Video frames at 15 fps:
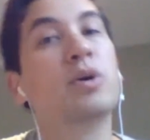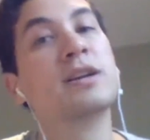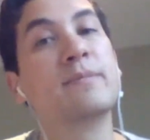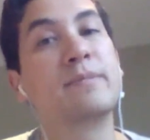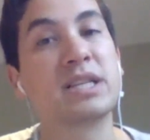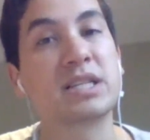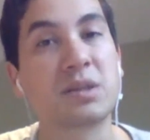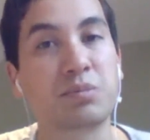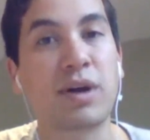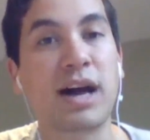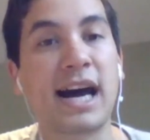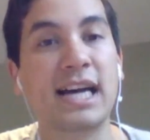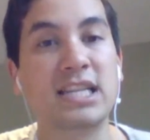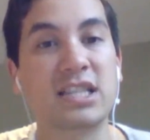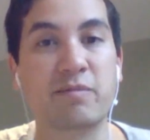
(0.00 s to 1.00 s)
But I wouldn't
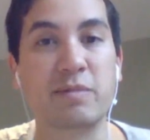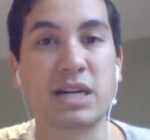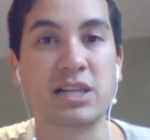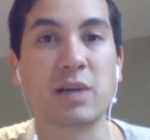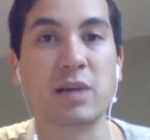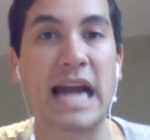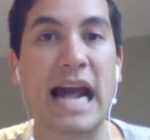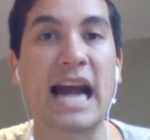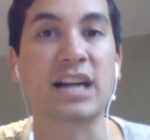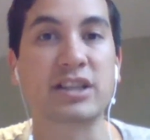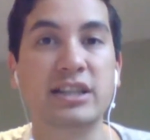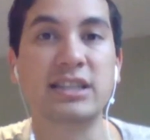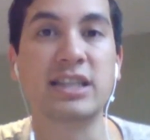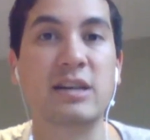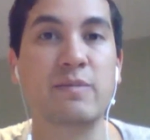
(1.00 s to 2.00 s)
be surprised if
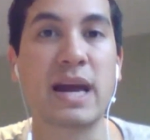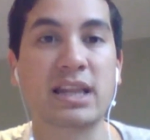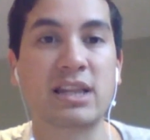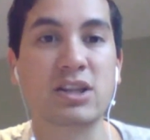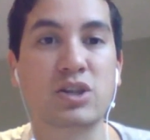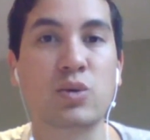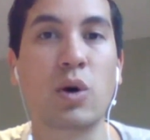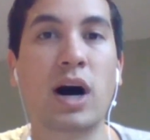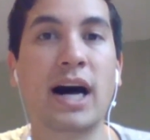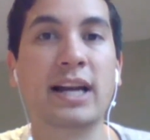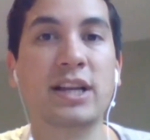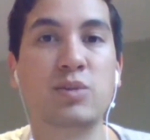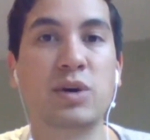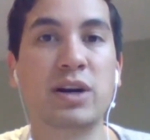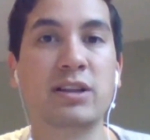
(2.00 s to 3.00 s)
McDermott actually did make this
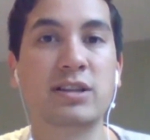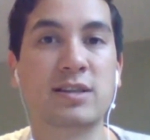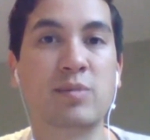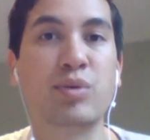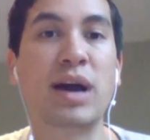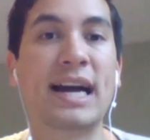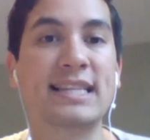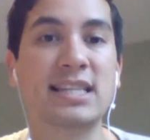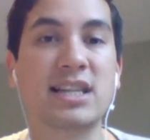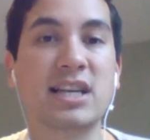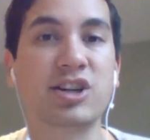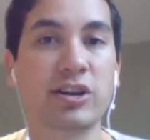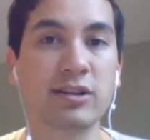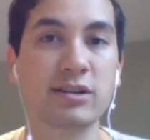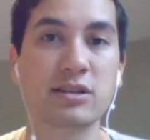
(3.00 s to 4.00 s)
squad as one of the
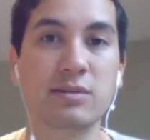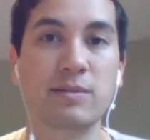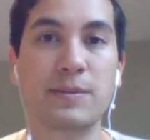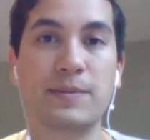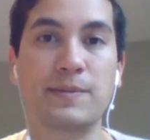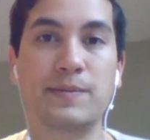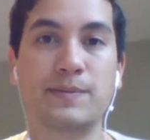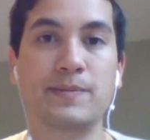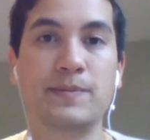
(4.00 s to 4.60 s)
surprise additions.